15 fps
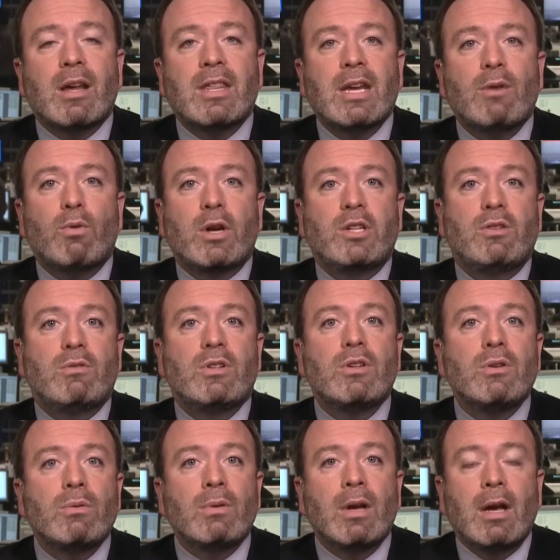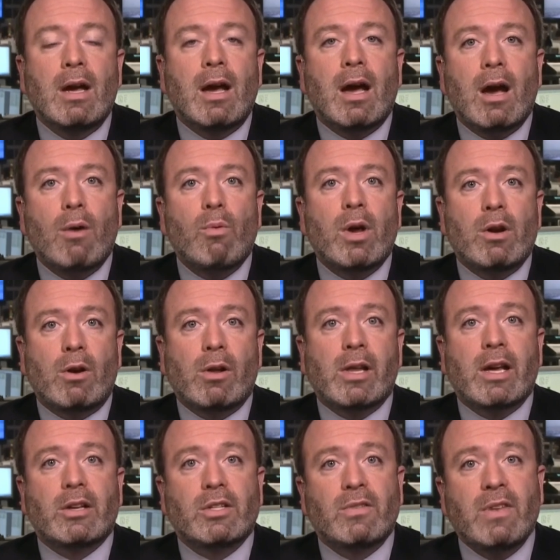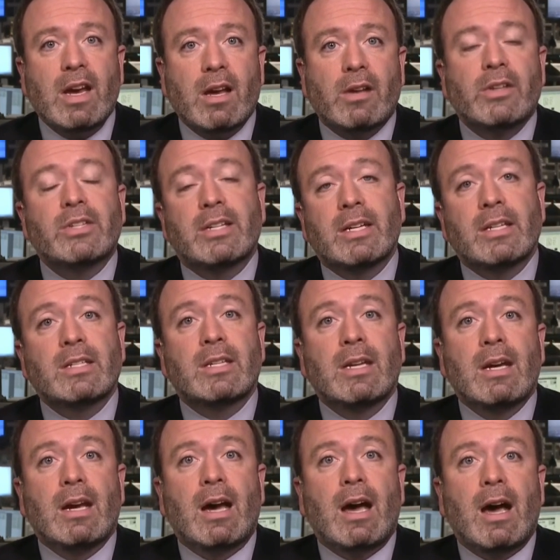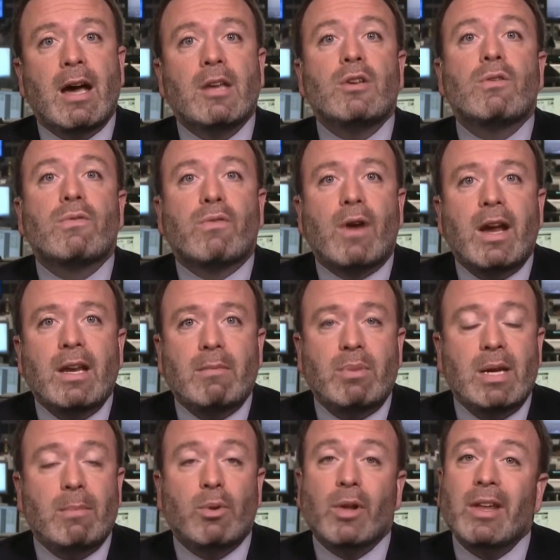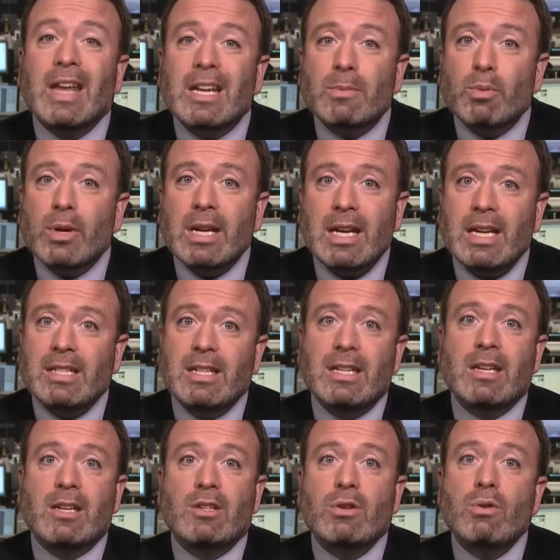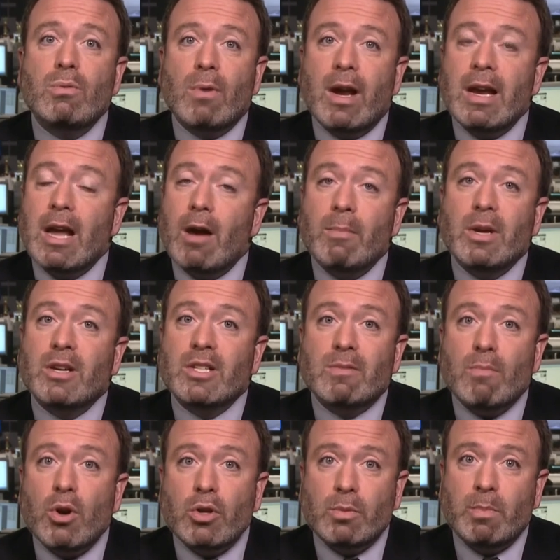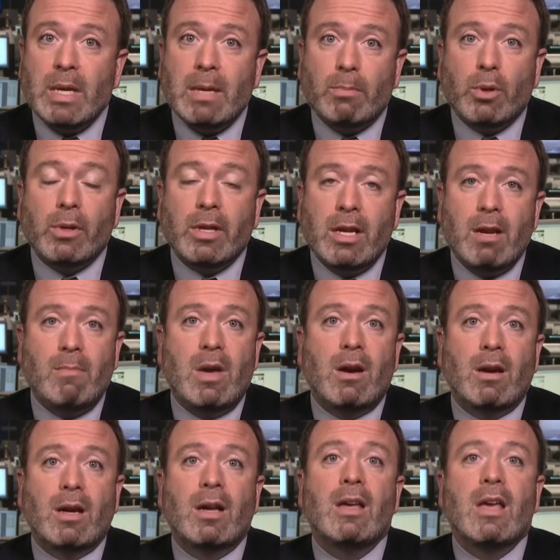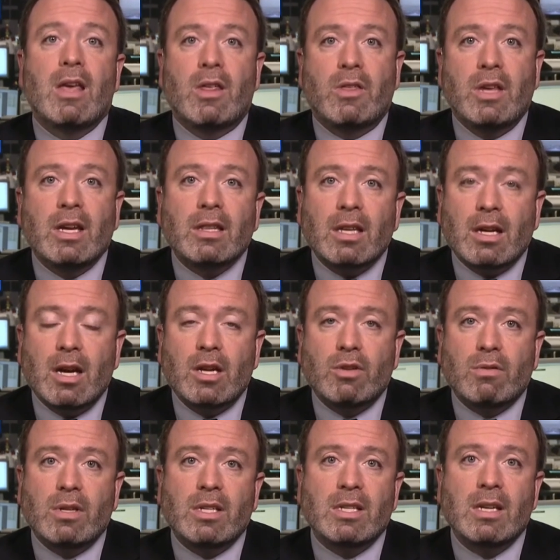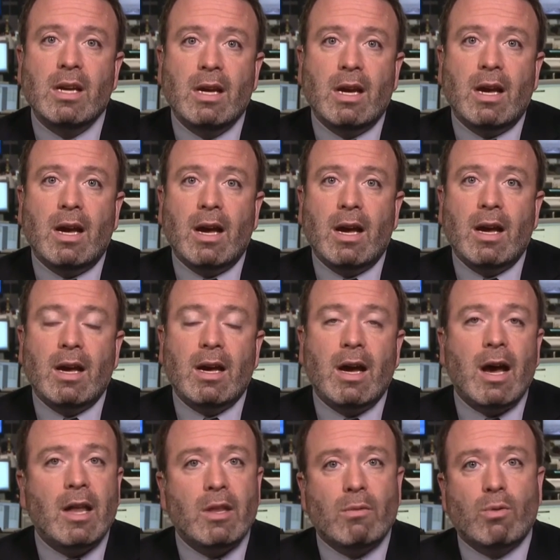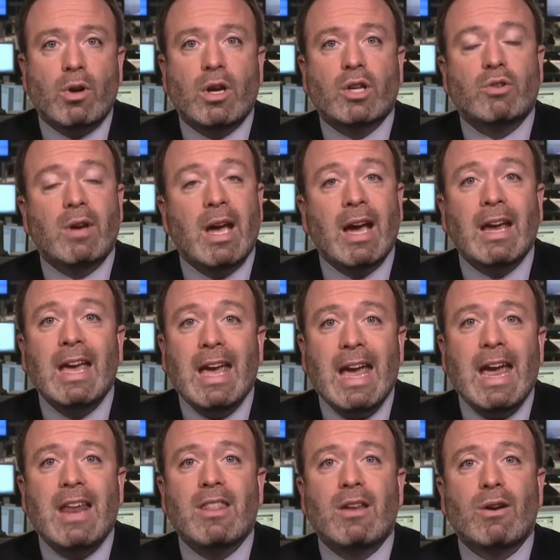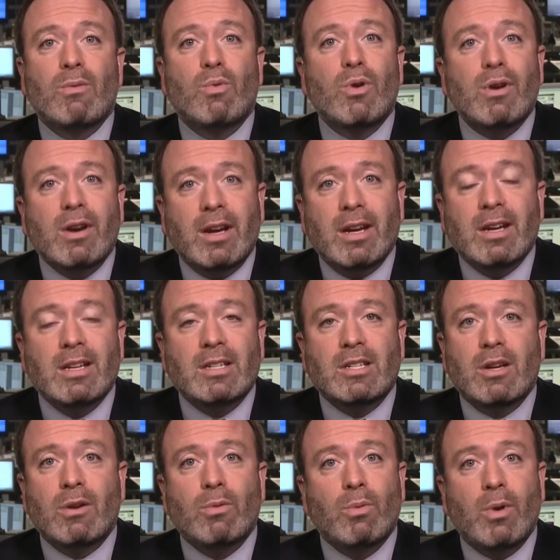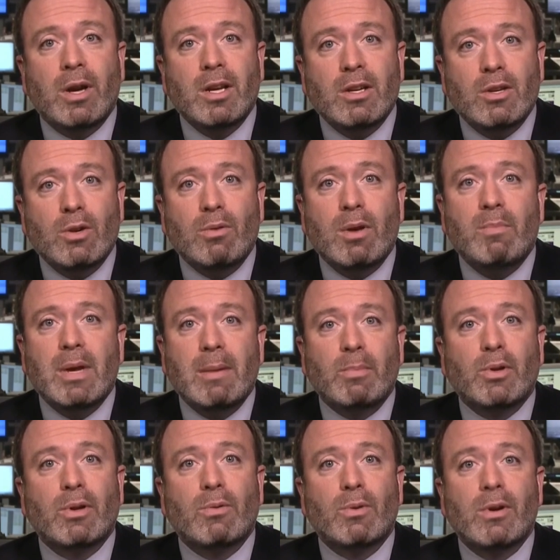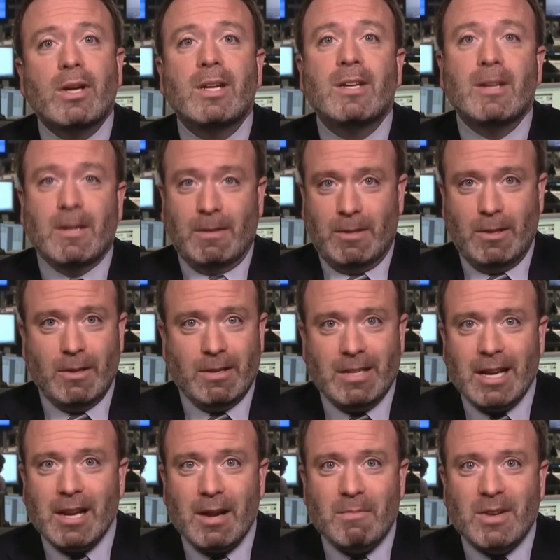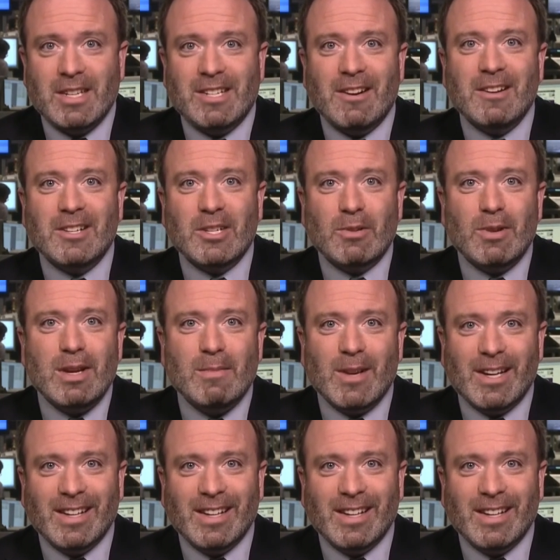I think what you do when all else fails is you frighten people. And that's pretty easy to do right now because most people in America think the country's on the wrong track and they're worried. And so what do you do when people are worried? You tell them to start screaming.